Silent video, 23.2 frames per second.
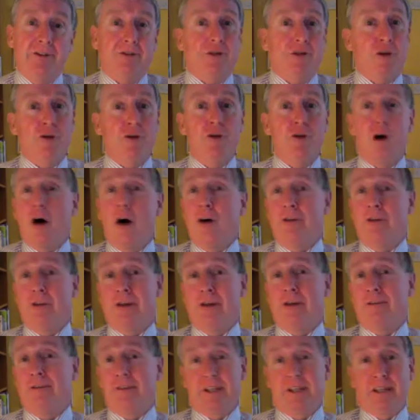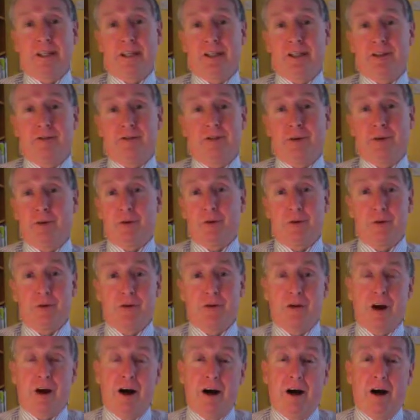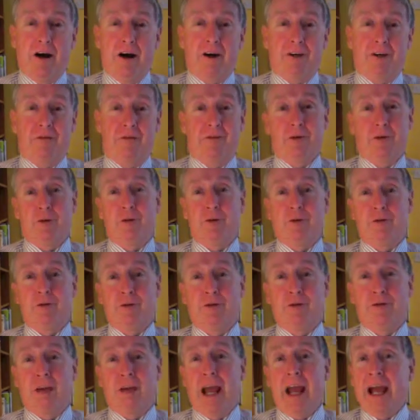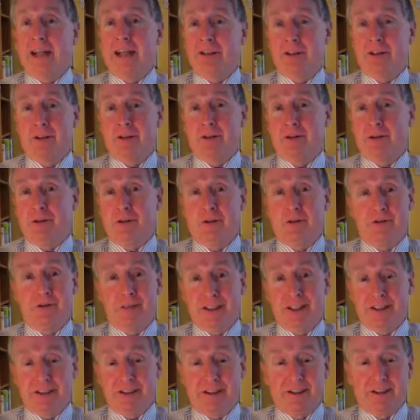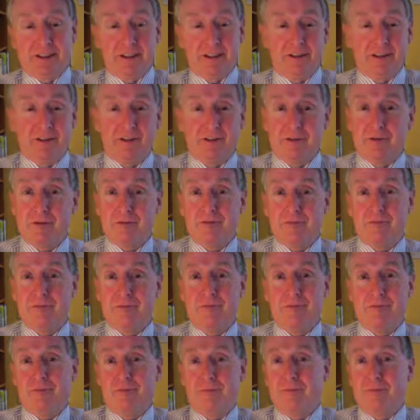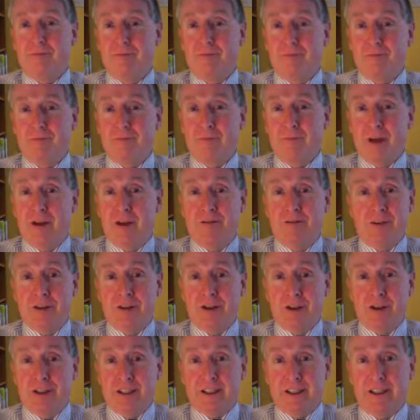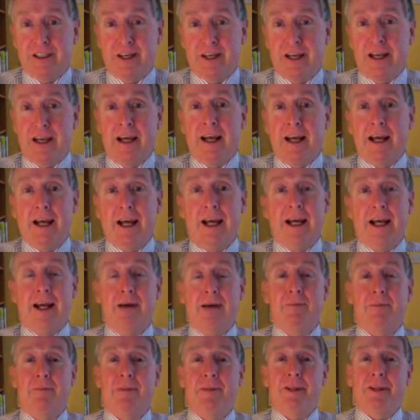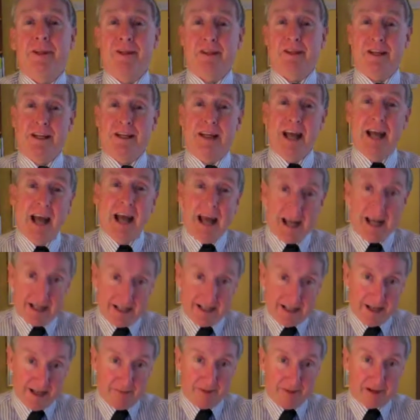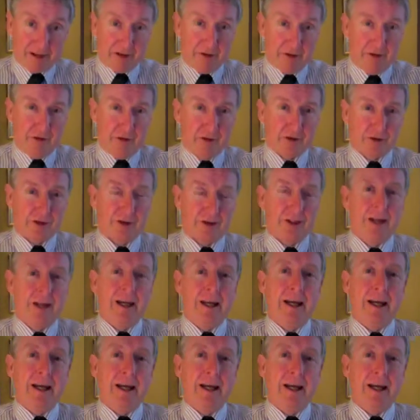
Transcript: none of these views are the views of Edgehill University officially. This is an academic course,